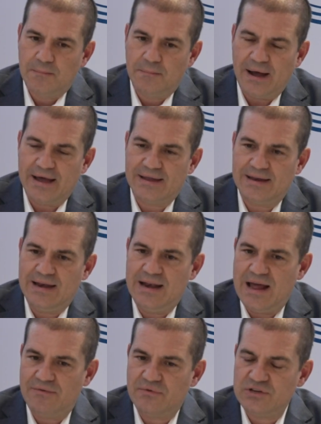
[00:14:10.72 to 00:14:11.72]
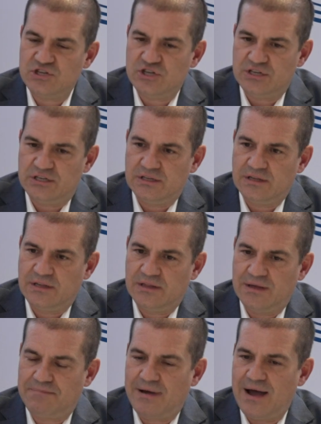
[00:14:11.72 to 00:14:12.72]
by leveraging
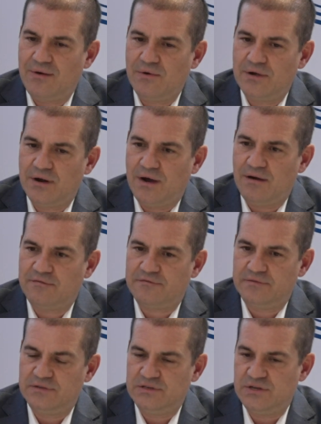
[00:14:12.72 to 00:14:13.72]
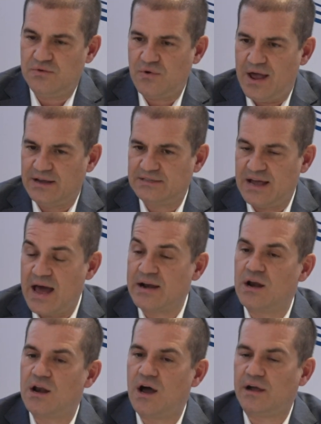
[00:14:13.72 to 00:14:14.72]
the power of G-Rex and
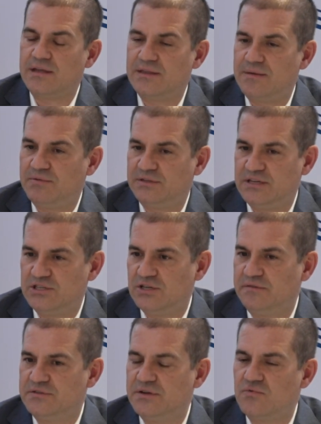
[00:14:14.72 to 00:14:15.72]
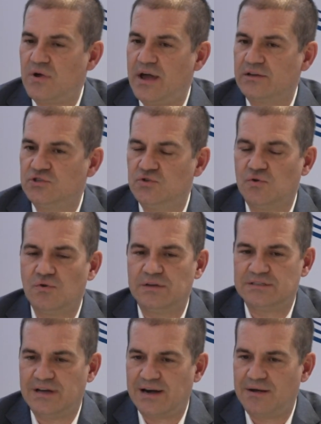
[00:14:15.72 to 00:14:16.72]
unlocking the potential of G-Rex, you
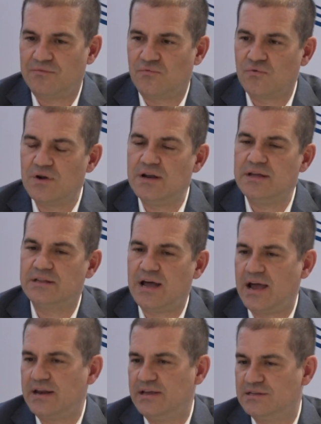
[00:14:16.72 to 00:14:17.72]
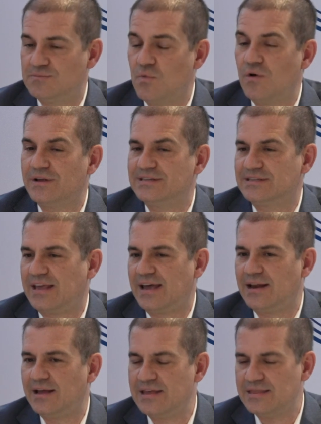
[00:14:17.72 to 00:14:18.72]
could start at really tiny, small
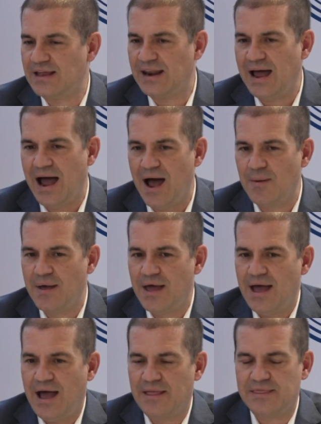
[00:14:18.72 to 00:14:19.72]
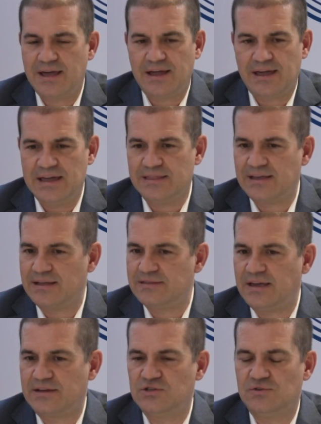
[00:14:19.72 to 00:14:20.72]
scale in the lab, and then it can
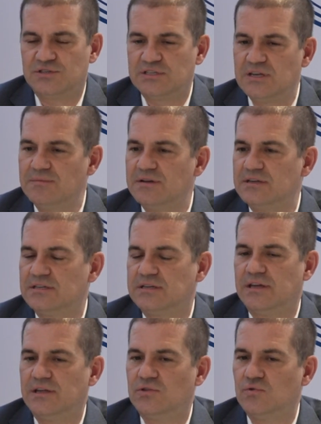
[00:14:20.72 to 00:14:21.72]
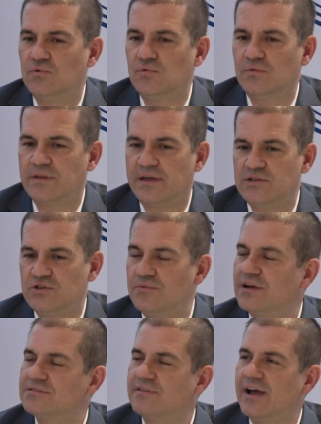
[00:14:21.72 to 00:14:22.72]
take you seamlessly to the
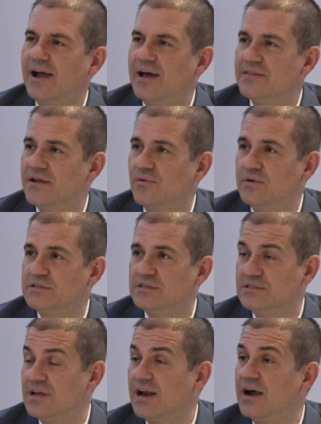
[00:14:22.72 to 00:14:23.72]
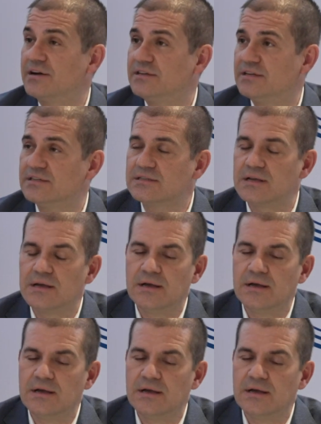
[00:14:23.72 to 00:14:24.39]
G-Rex 500, which is the largest,